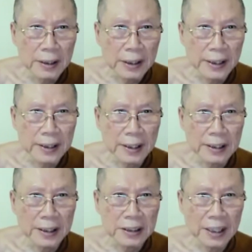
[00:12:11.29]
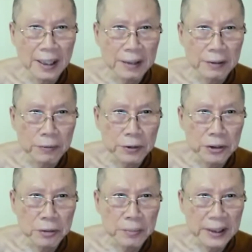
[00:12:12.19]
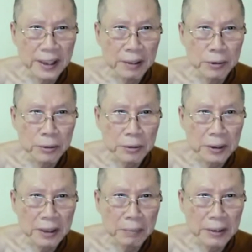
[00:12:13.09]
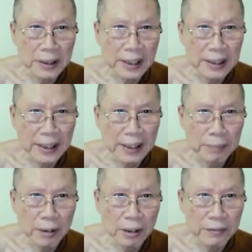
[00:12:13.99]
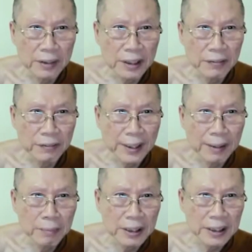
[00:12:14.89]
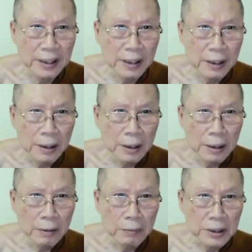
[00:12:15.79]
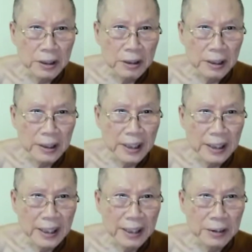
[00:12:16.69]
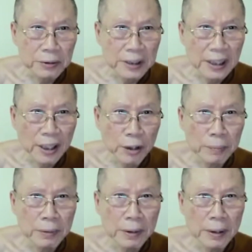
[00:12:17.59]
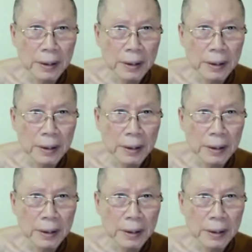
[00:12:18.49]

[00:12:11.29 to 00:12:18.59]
Dear Tanajan, would you be able to give me a name of a family with children that I could help?